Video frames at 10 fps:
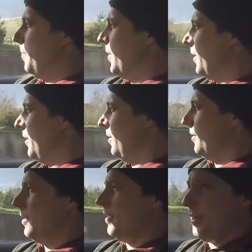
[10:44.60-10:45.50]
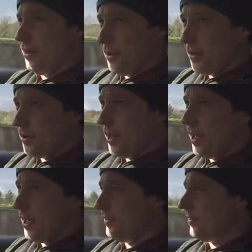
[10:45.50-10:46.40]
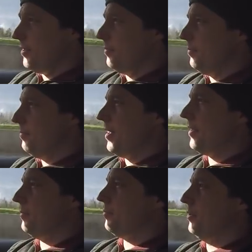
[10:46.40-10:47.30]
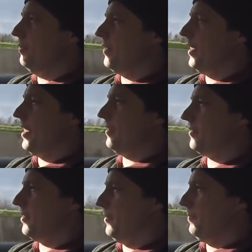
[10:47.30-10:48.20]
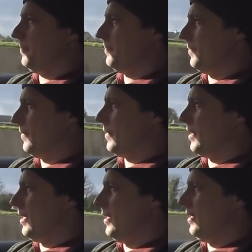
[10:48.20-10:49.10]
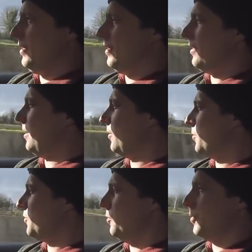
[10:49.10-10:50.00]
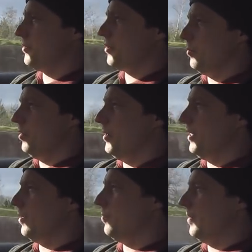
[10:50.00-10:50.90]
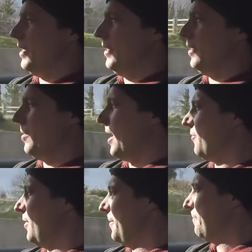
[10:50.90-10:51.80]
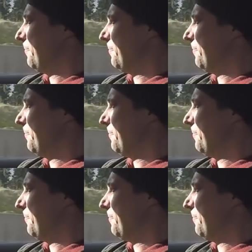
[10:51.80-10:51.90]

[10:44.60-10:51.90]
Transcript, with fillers: But as the method proved the last time, uh, there was too much thermal buildup in the battery.